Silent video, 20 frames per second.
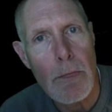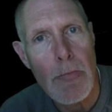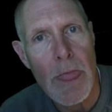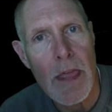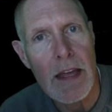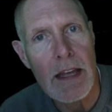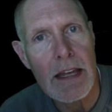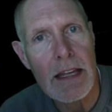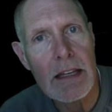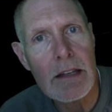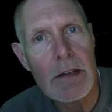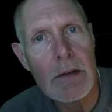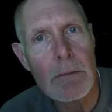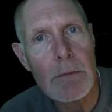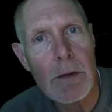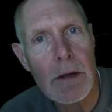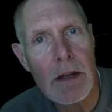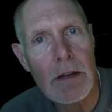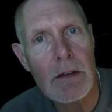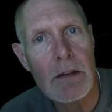The
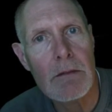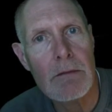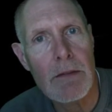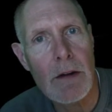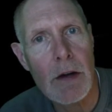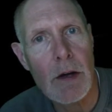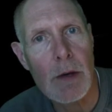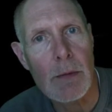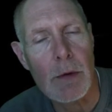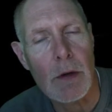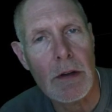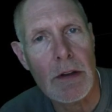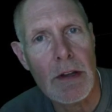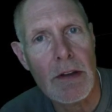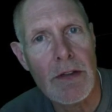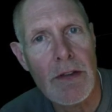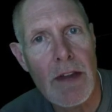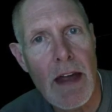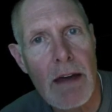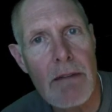independent variable
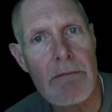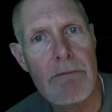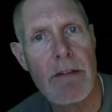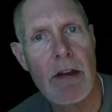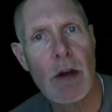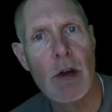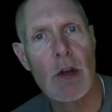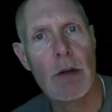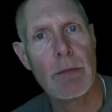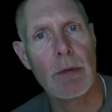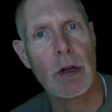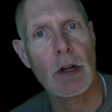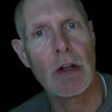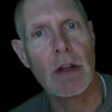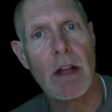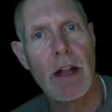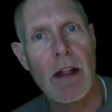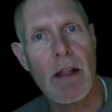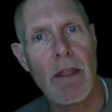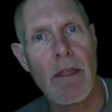is that
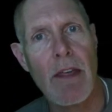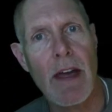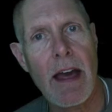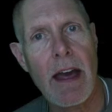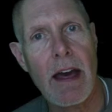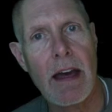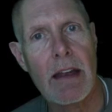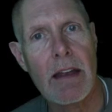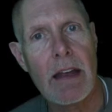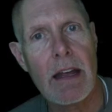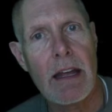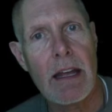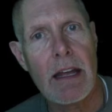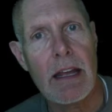variable that